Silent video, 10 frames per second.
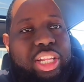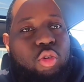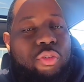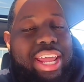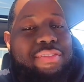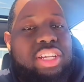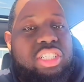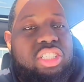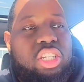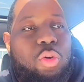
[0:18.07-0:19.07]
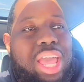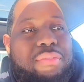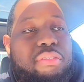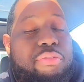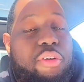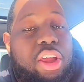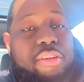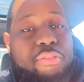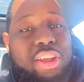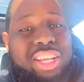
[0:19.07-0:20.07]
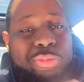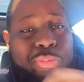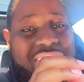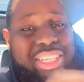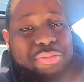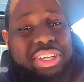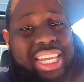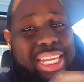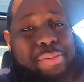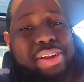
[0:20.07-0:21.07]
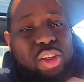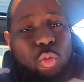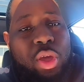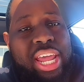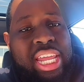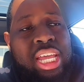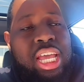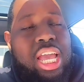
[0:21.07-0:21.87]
The Ravens still have a very, very specific and limited way